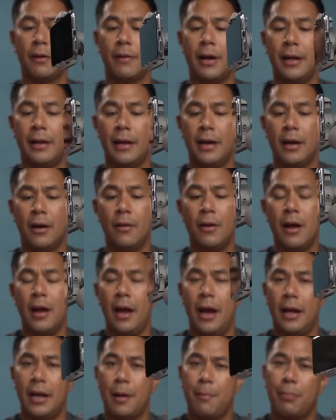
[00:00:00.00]
right now,
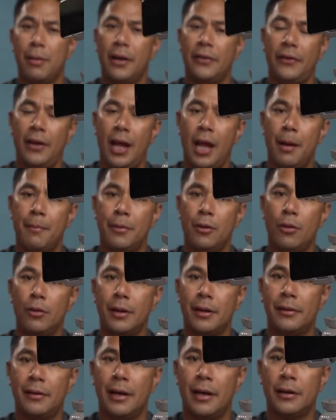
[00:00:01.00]
and I press M and
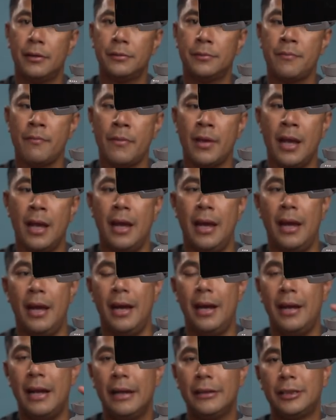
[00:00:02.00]
hold it down,
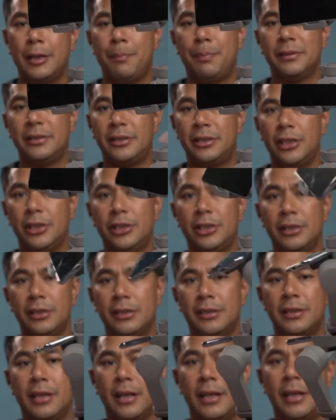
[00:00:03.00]
it actually
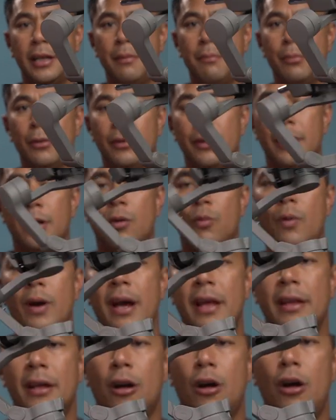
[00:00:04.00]
positions the gimbal in a
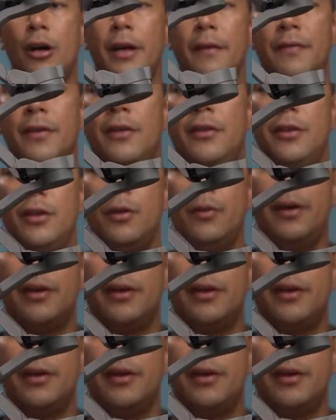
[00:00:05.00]
way that all you have to do